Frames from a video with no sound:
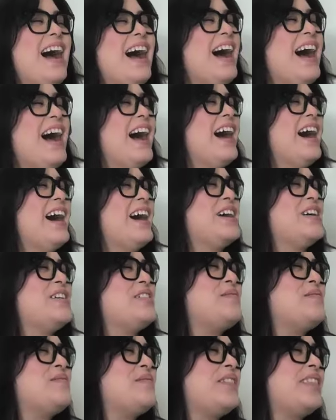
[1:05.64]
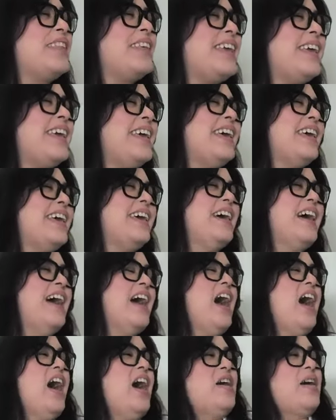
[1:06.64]
Um,
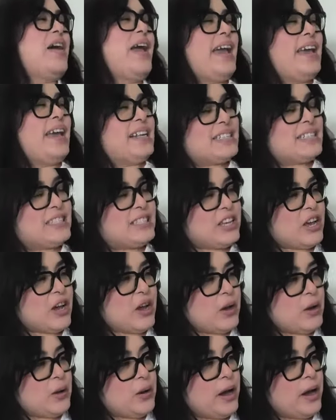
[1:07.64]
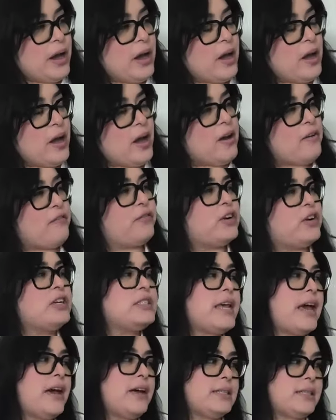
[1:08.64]
Okay, so
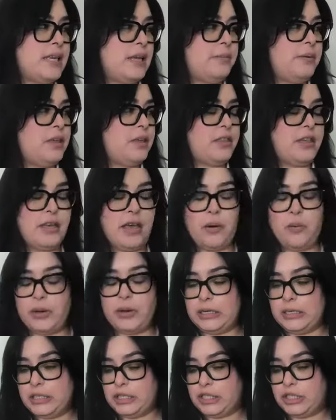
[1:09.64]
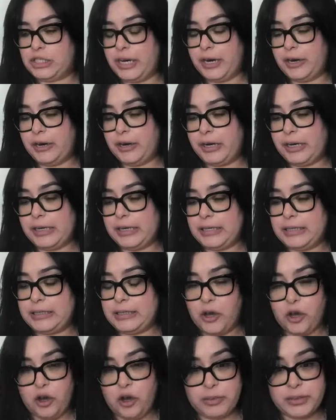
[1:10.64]
first housekeeping thing I wanted to share is
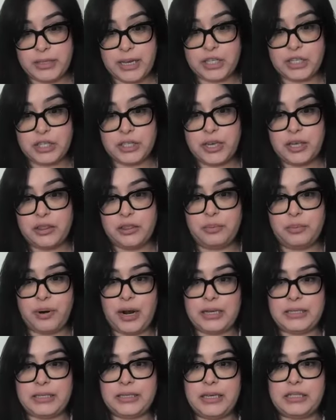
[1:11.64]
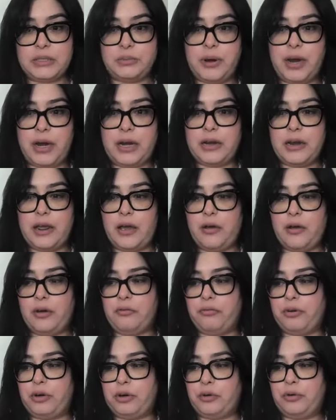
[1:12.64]
Hope is actually in the process right now
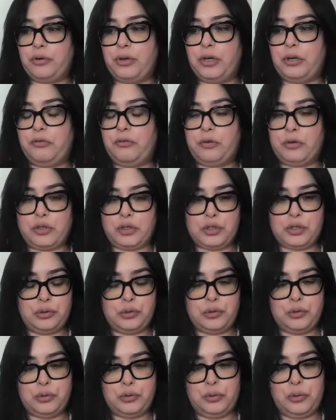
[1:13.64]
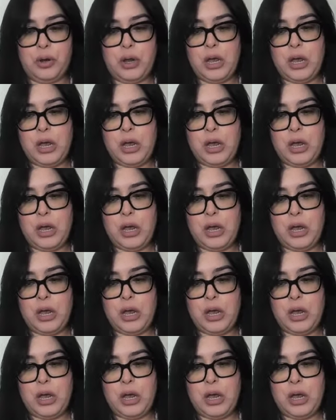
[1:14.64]
of recruiting for two